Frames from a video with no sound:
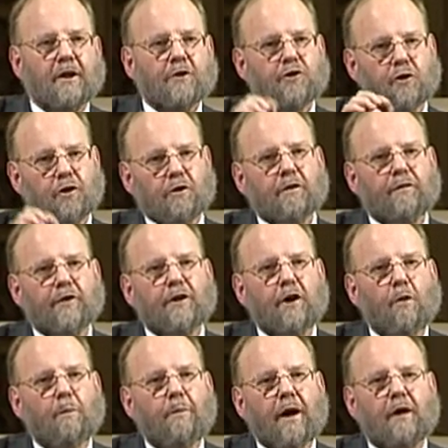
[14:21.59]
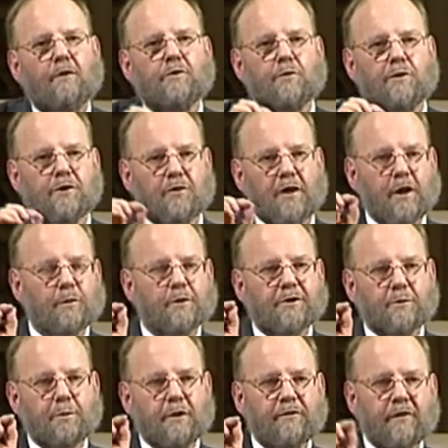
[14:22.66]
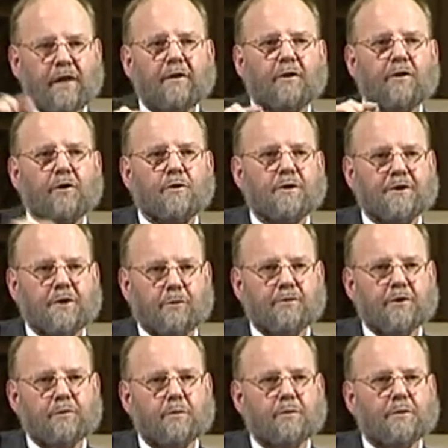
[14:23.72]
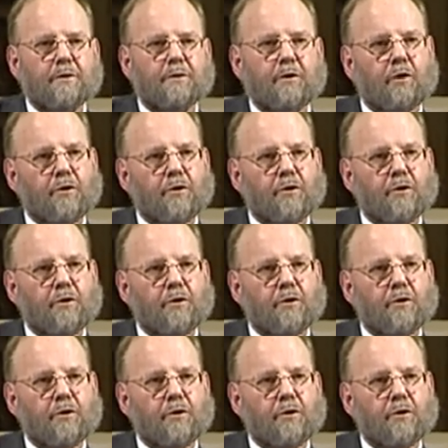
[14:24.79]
to look for compounds which are able to prevent those symptoms,